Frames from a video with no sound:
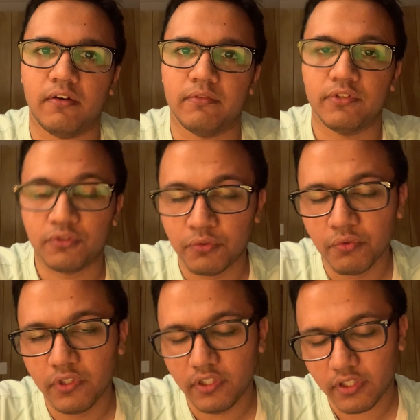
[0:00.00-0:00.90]

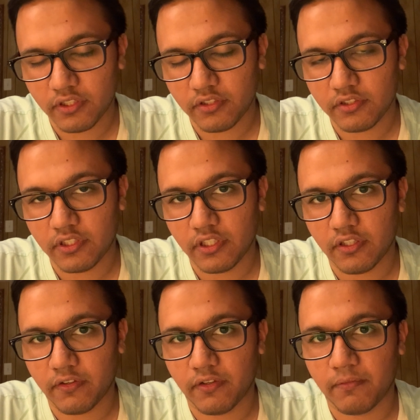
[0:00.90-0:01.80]
sued
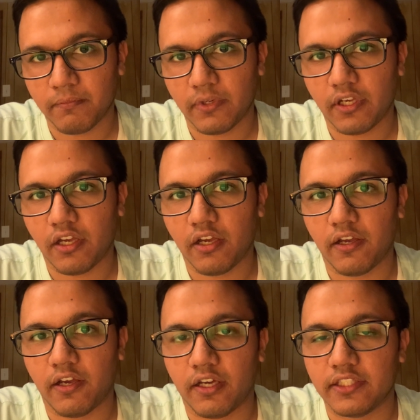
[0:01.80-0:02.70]
the
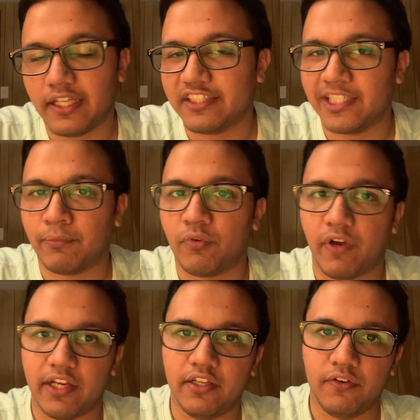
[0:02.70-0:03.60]
the healthcare
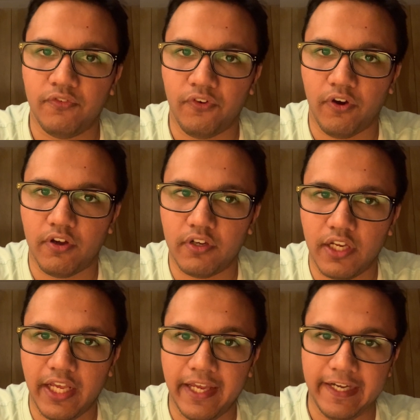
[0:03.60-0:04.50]
provider for
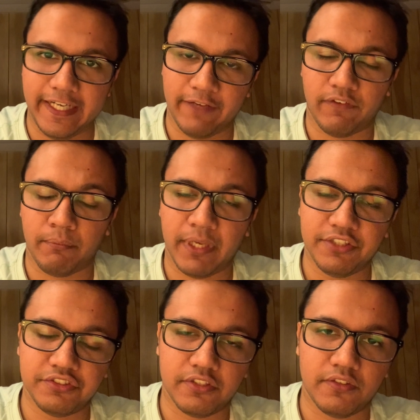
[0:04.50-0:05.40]

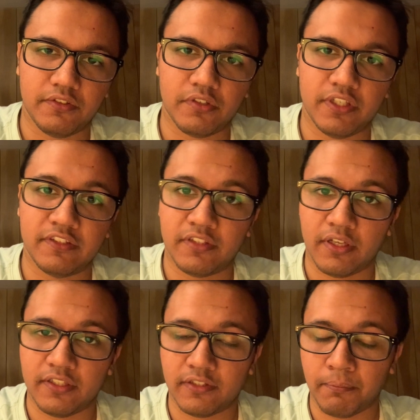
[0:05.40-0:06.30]
defamation. So it's
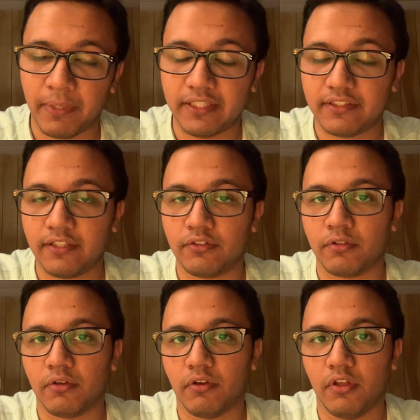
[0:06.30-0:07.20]
a big thing.
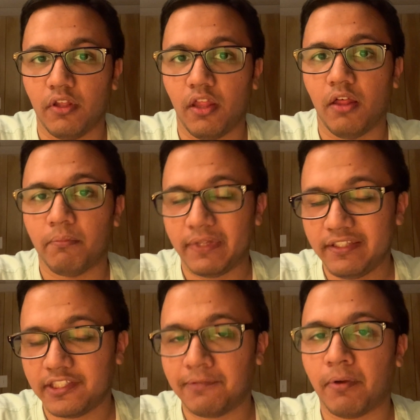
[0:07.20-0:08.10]
So
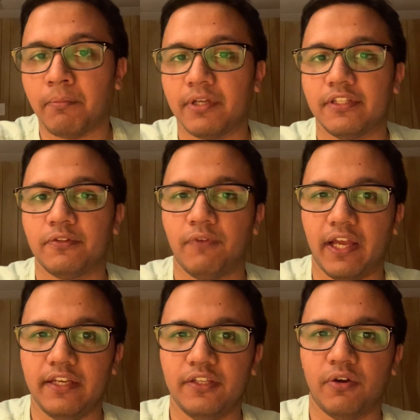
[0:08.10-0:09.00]
please remember this
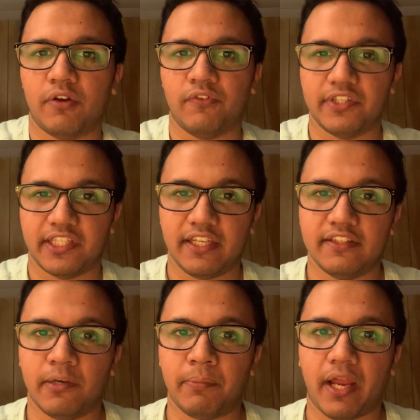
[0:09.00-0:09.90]
while you are working in
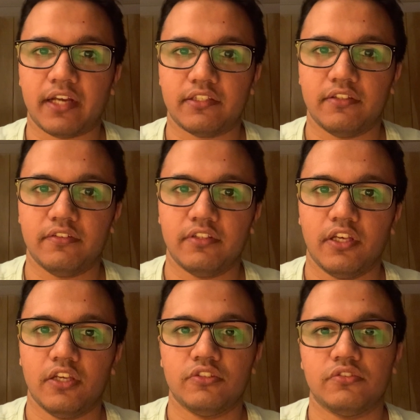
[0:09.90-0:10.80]
the practice,
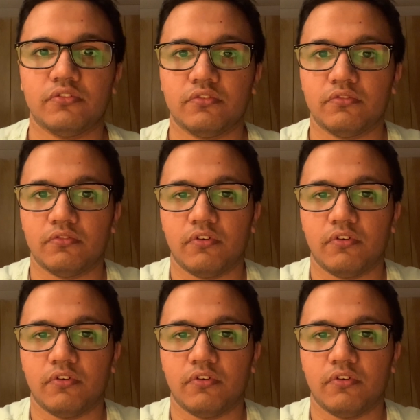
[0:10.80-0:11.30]
to